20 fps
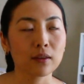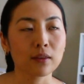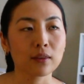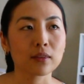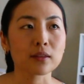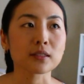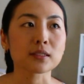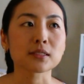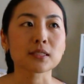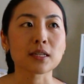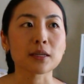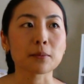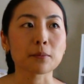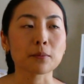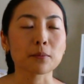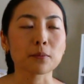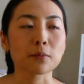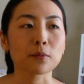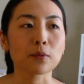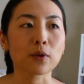the
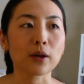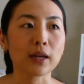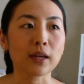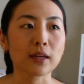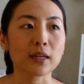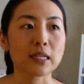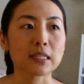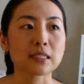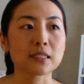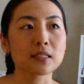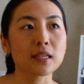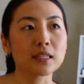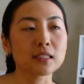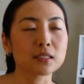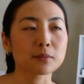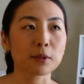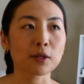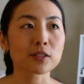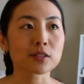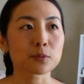same way. It
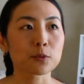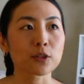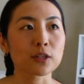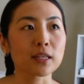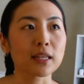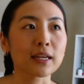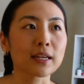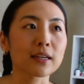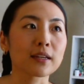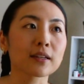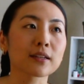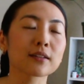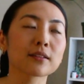smells more like,